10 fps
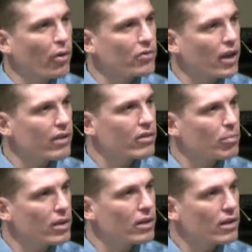those guys to
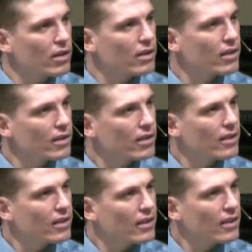be here.
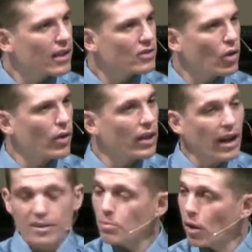And so in the
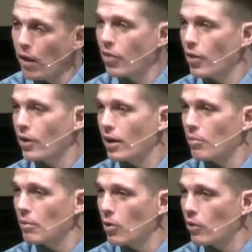next month, they're going to
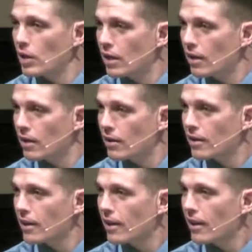be moving here,
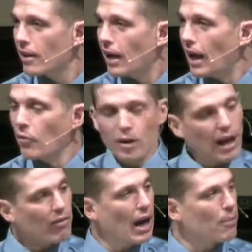and we're going
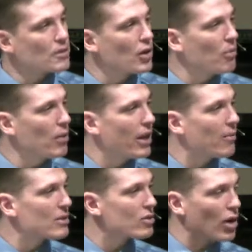to have an opportunity to meet
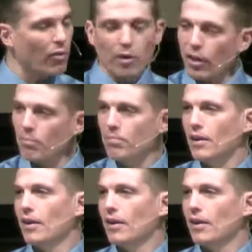them and serve with them.